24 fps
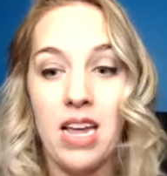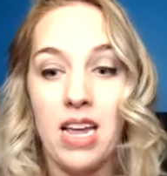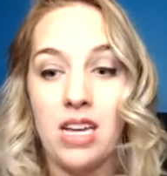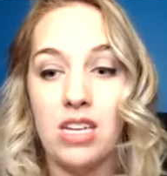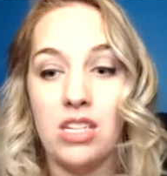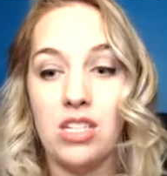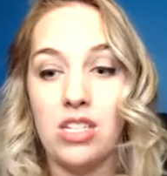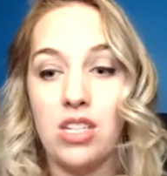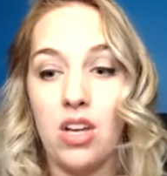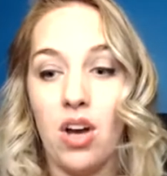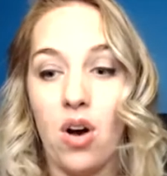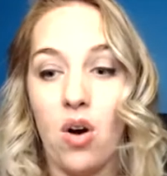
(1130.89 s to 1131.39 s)

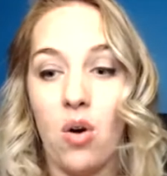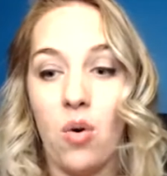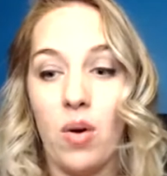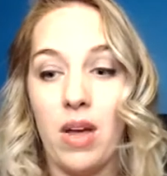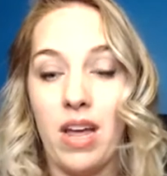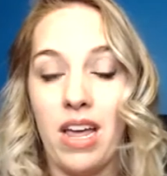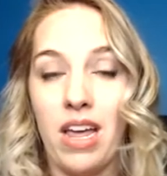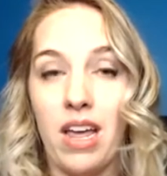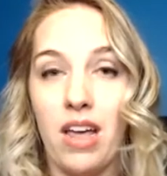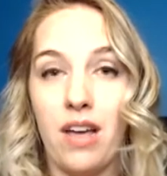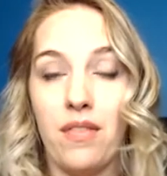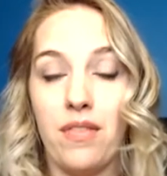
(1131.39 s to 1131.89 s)
So
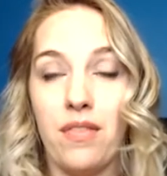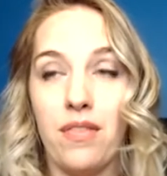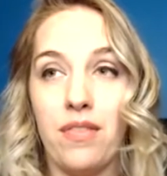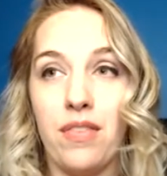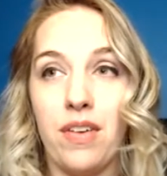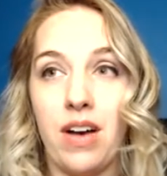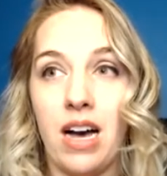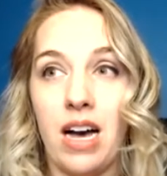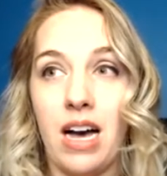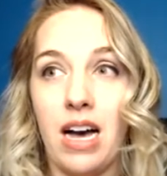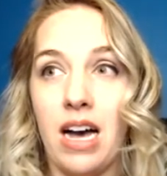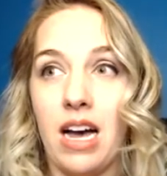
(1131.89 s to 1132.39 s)
if
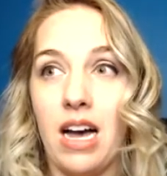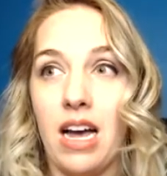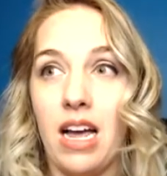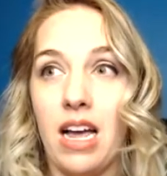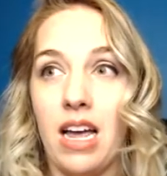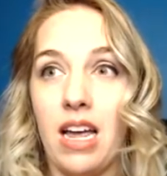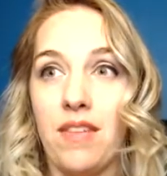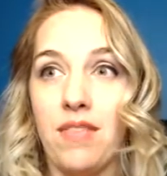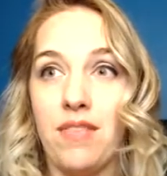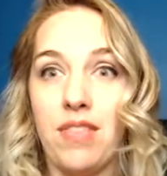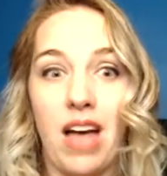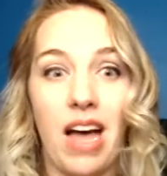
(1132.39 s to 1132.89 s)

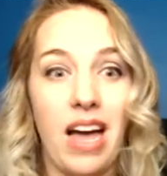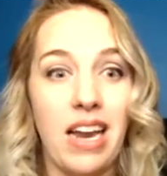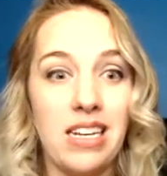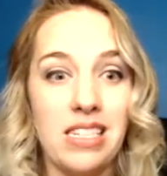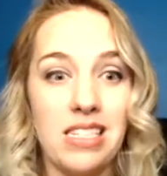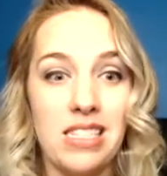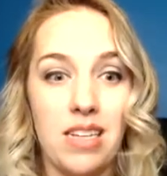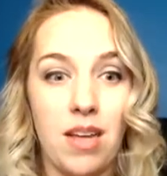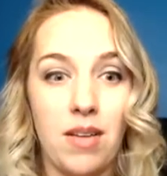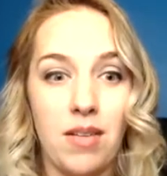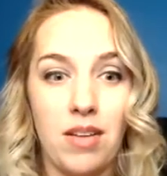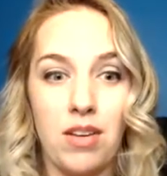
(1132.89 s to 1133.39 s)
that is
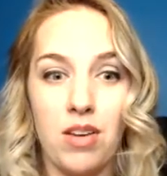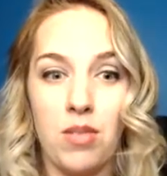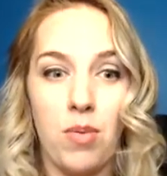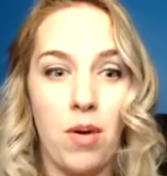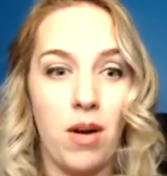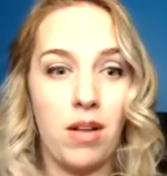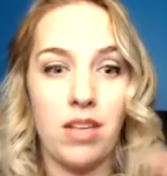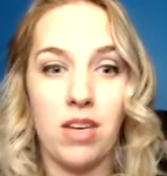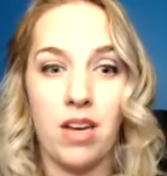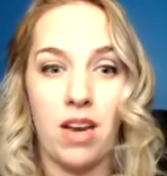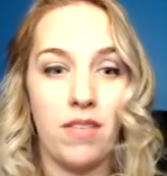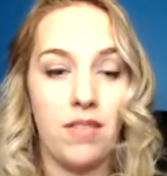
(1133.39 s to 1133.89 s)
something
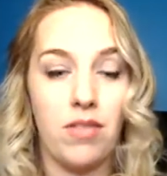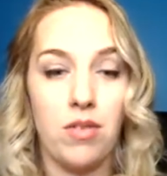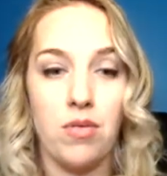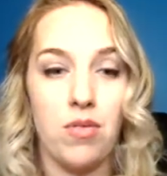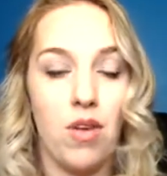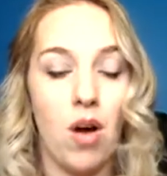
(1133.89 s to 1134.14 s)
if you